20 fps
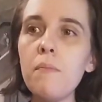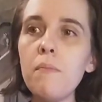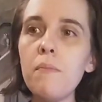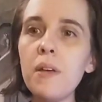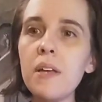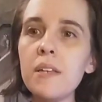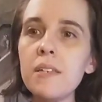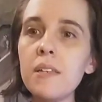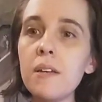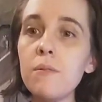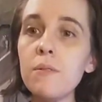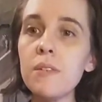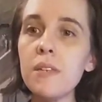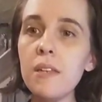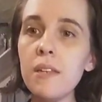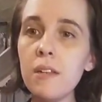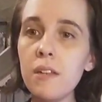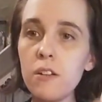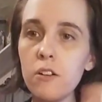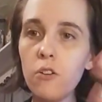Because I was
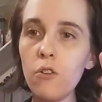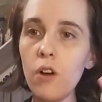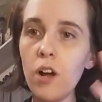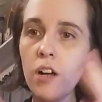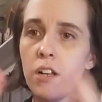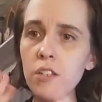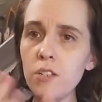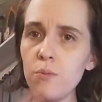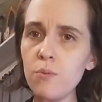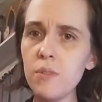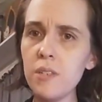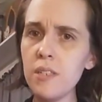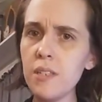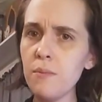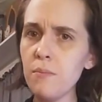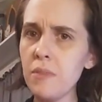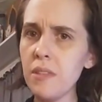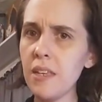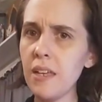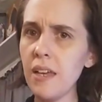getting it crossed with
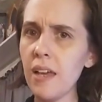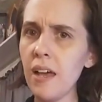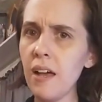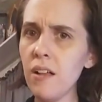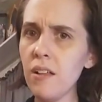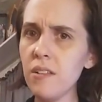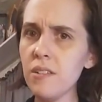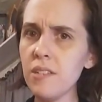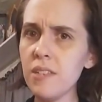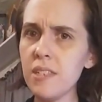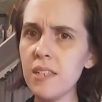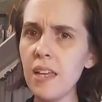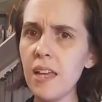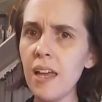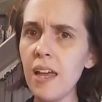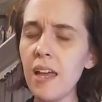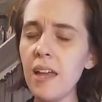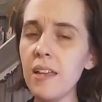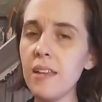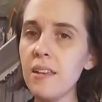something else,
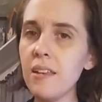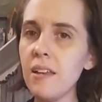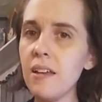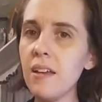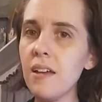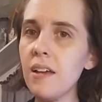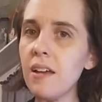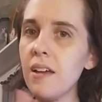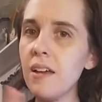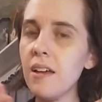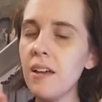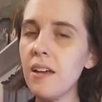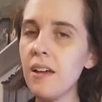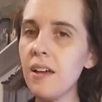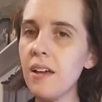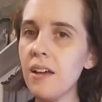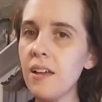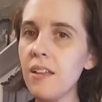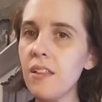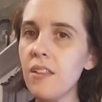and
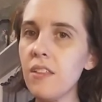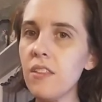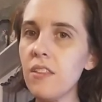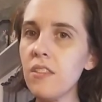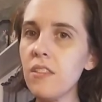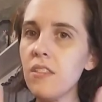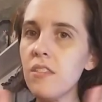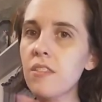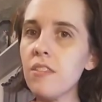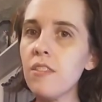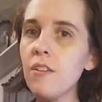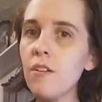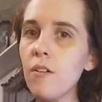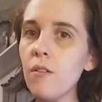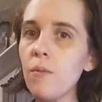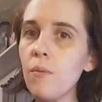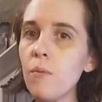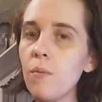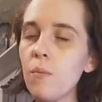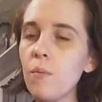
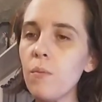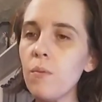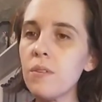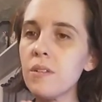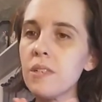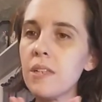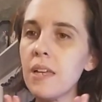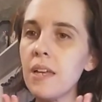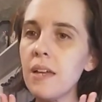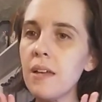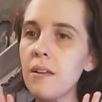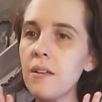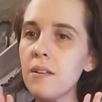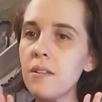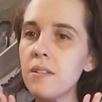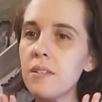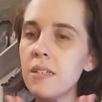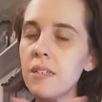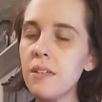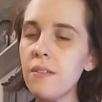there was
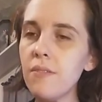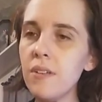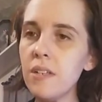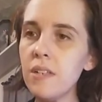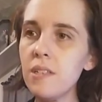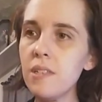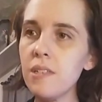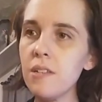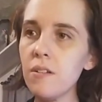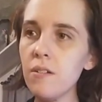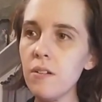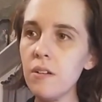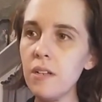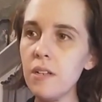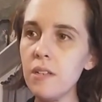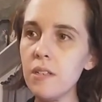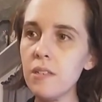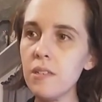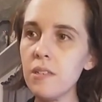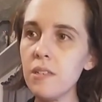a TV
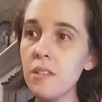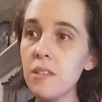series.